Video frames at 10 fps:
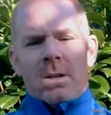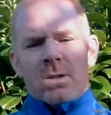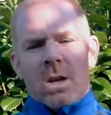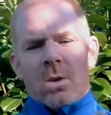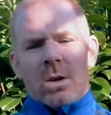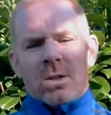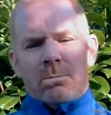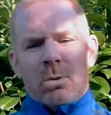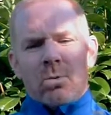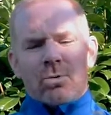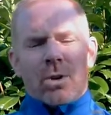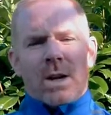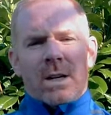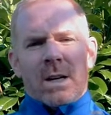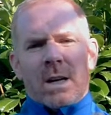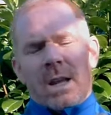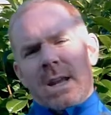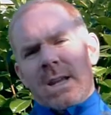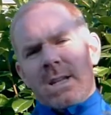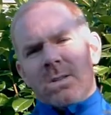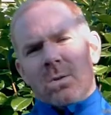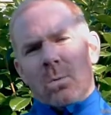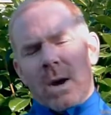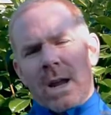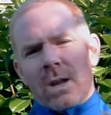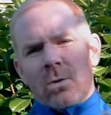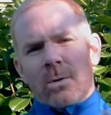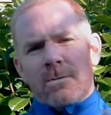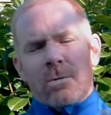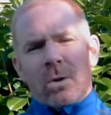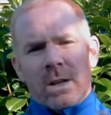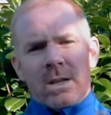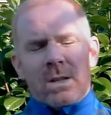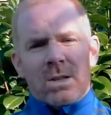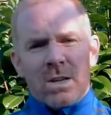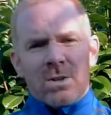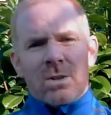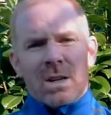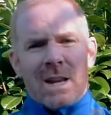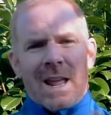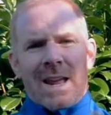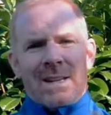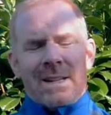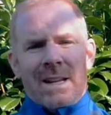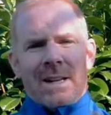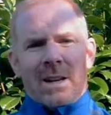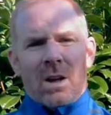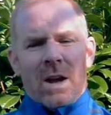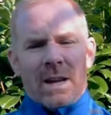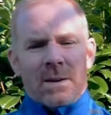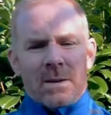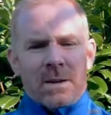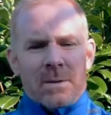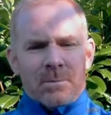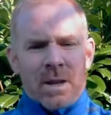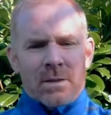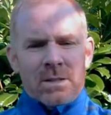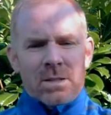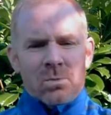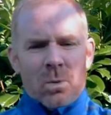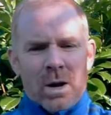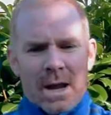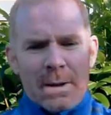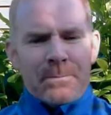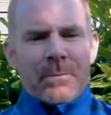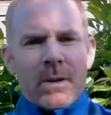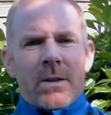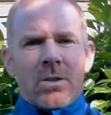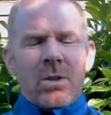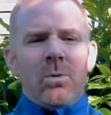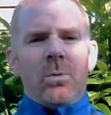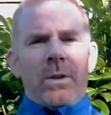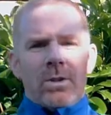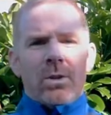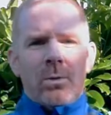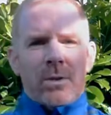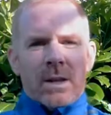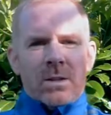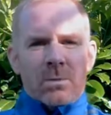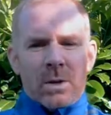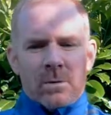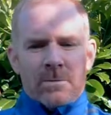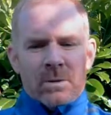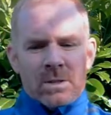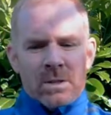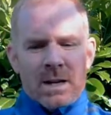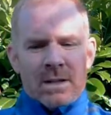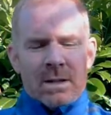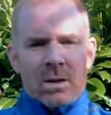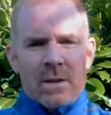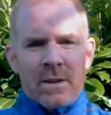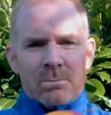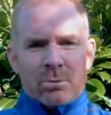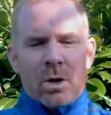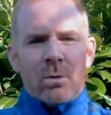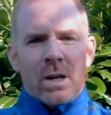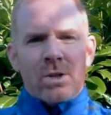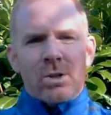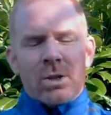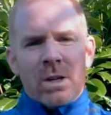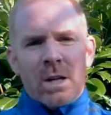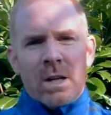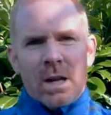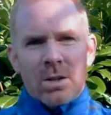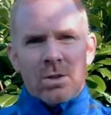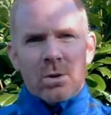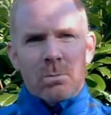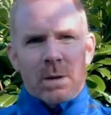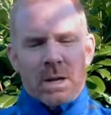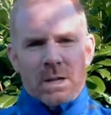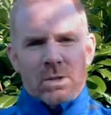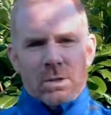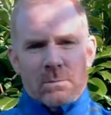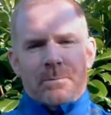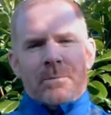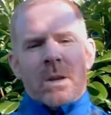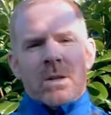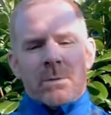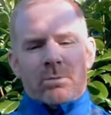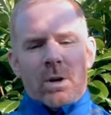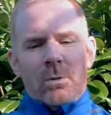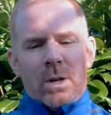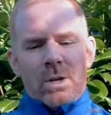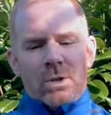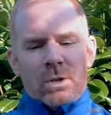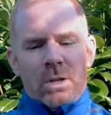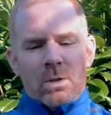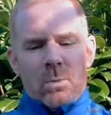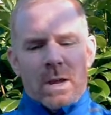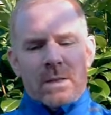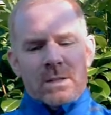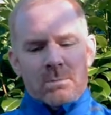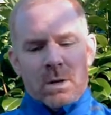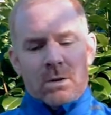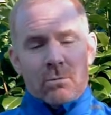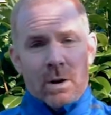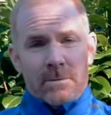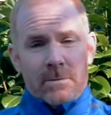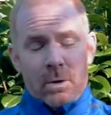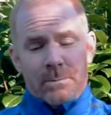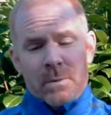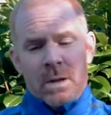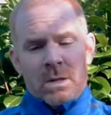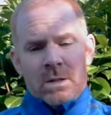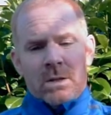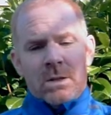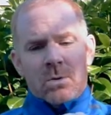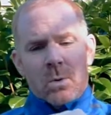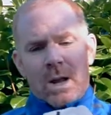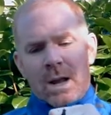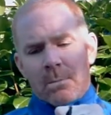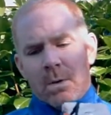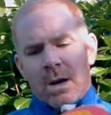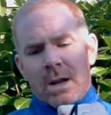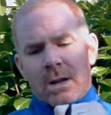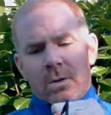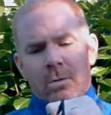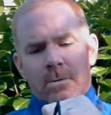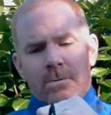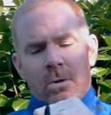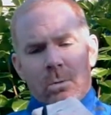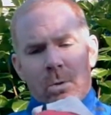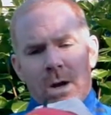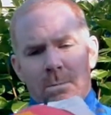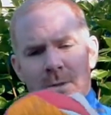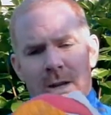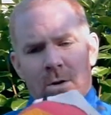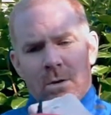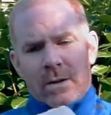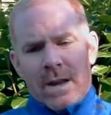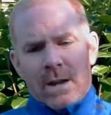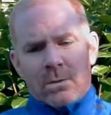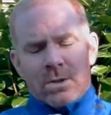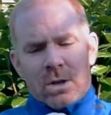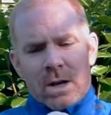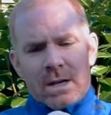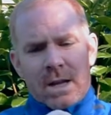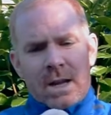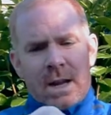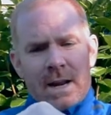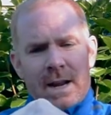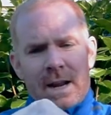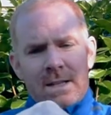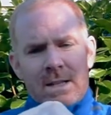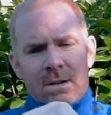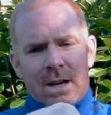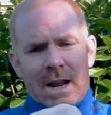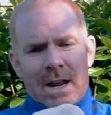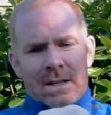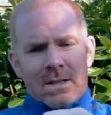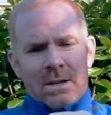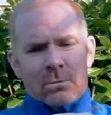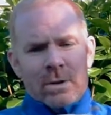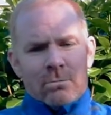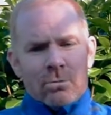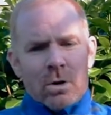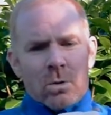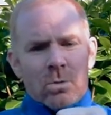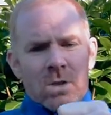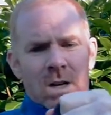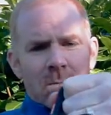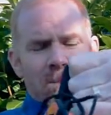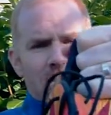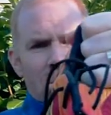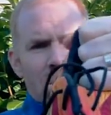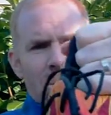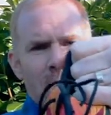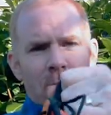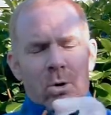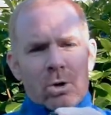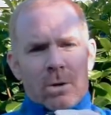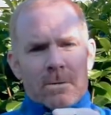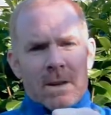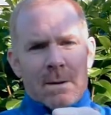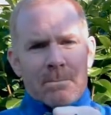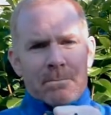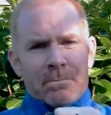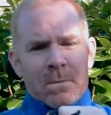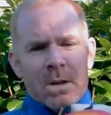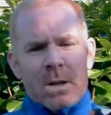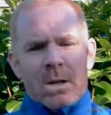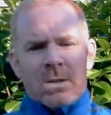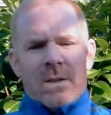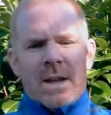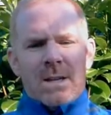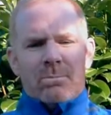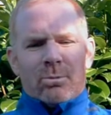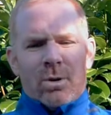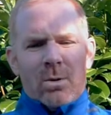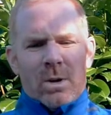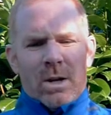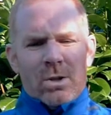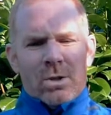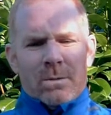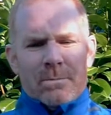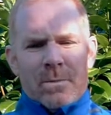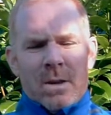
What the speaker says: So a support trainer is where your foot doesn't land in line. Now this is where there's two things where your foot doesn't land in line. There's pronation and supination. So pronation is where, this is my right foot, so this is where your foot will come down from the outside, and as it lands it then rolls in before you then push off again. So that is pronation.